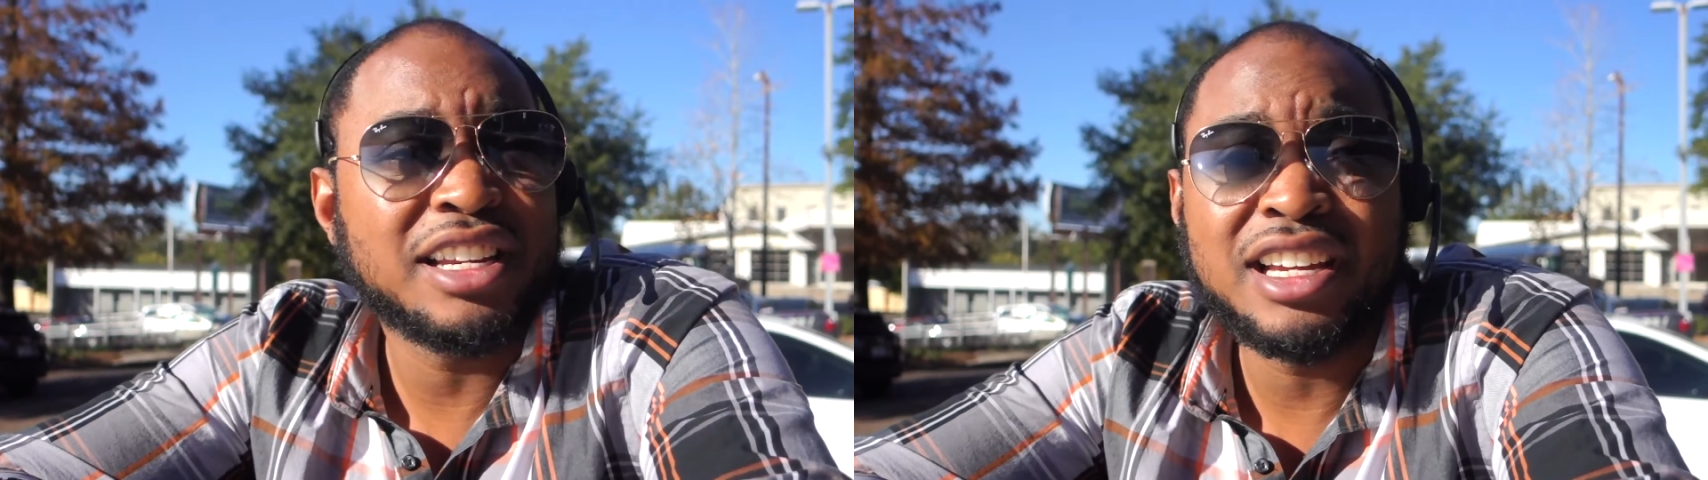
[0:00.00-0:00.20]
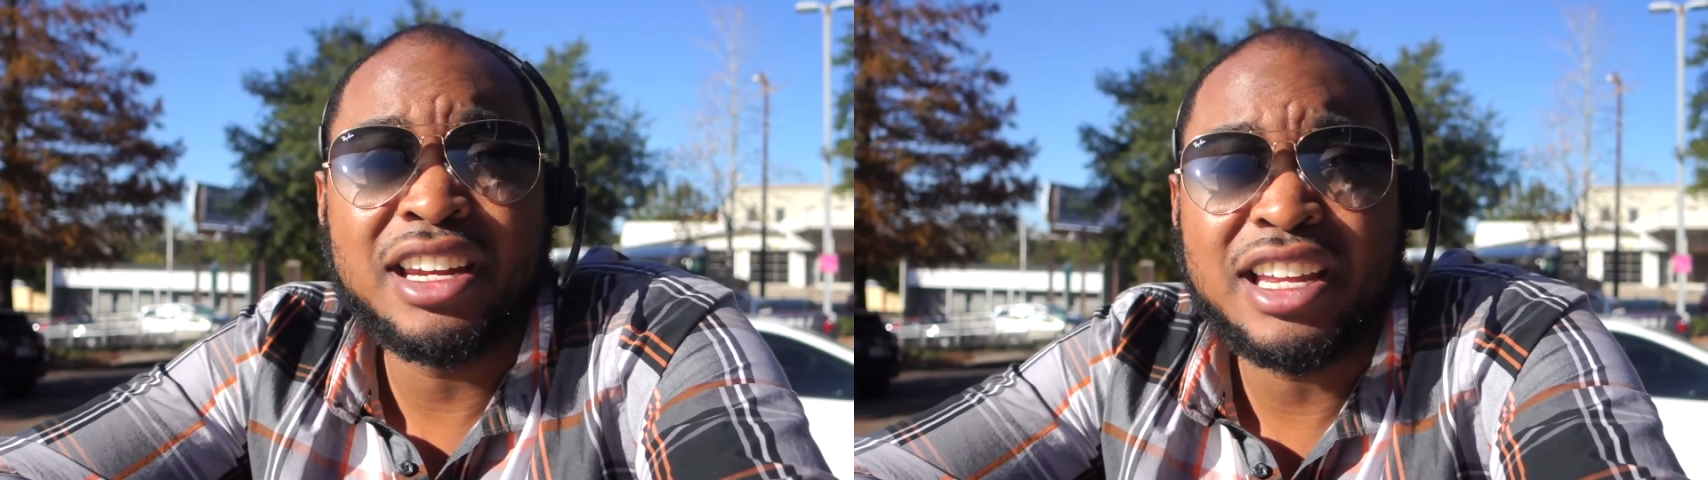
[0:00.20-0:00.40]

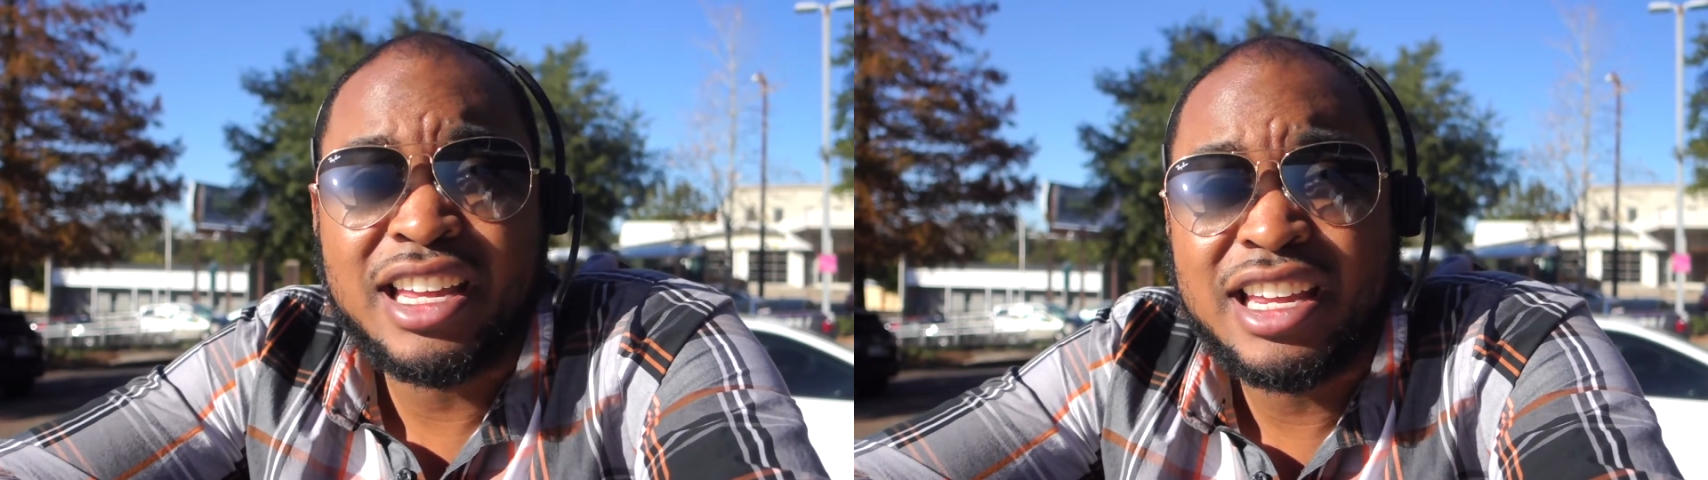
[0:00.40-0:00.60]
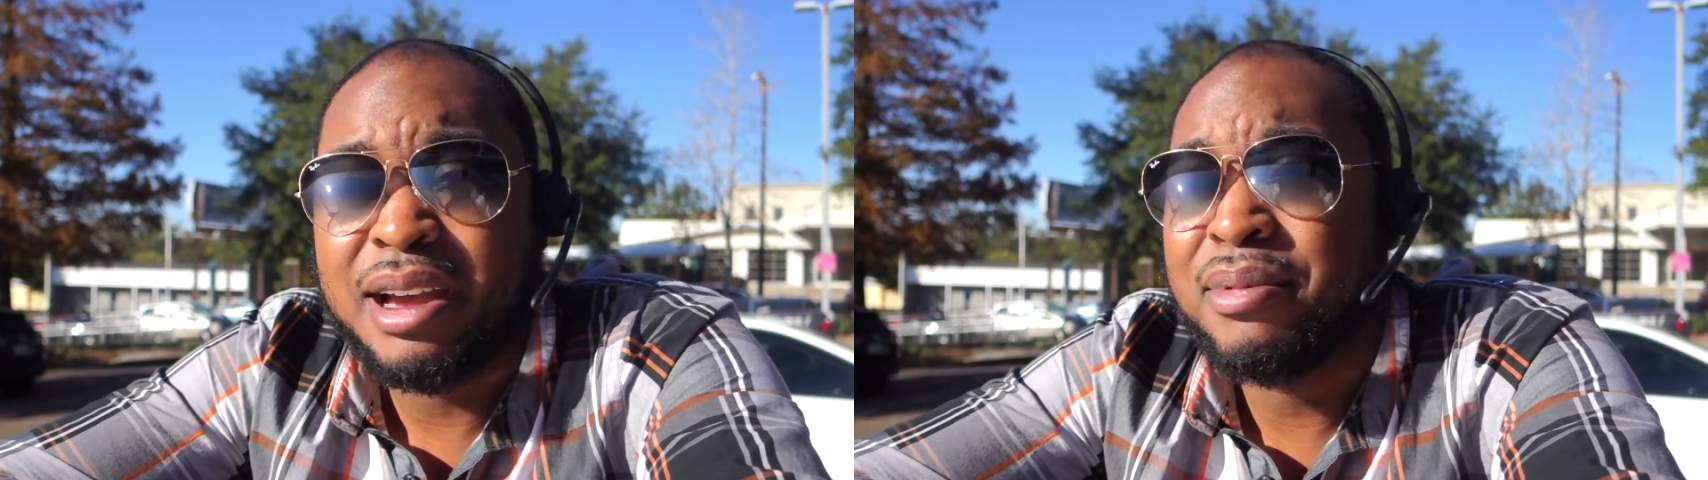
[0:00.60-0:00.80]
It's time to
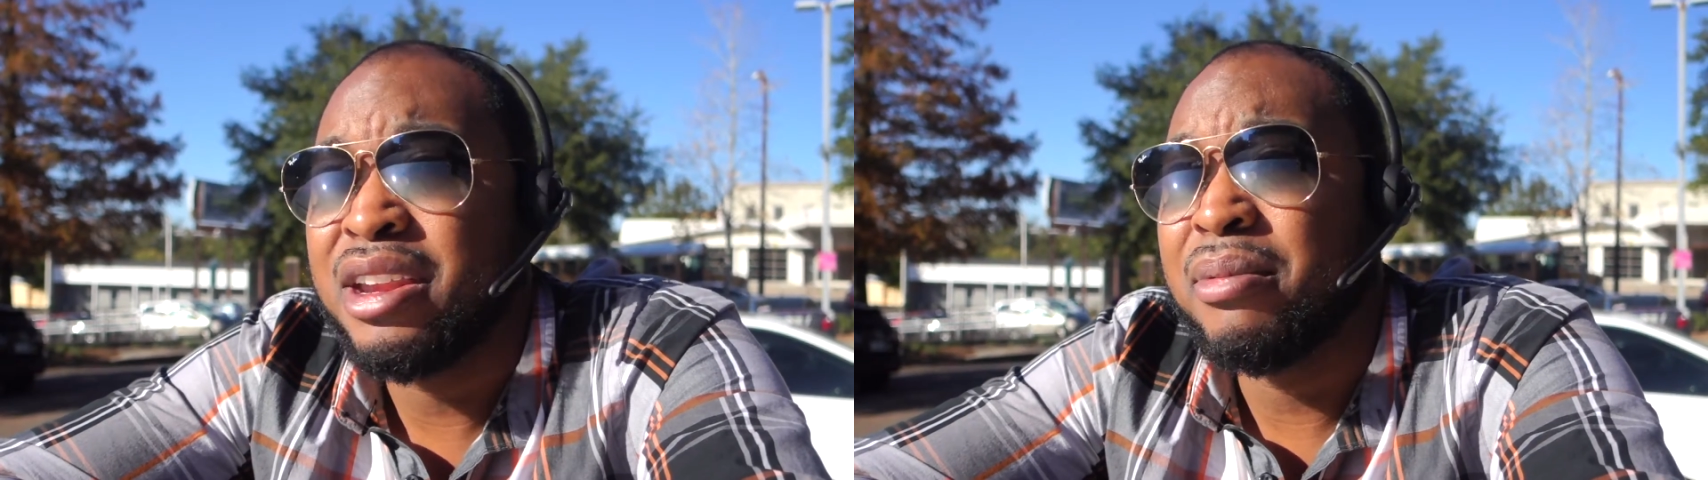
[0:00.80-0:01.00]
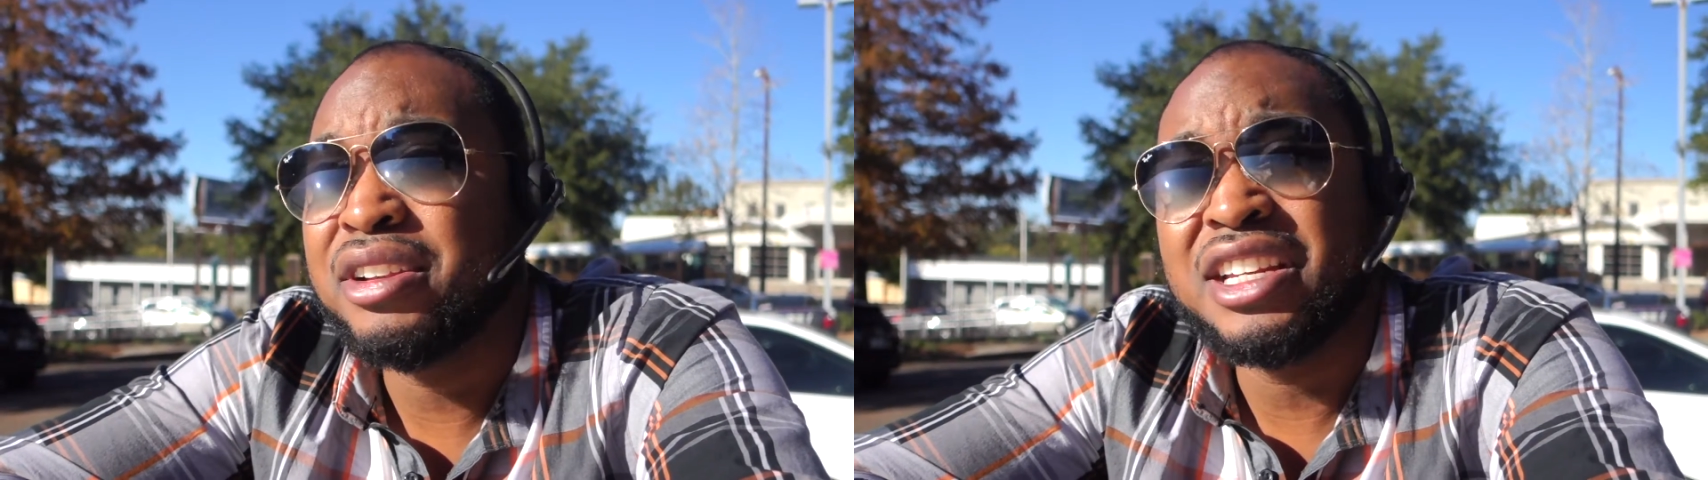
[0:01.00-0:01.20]
eat. I've been up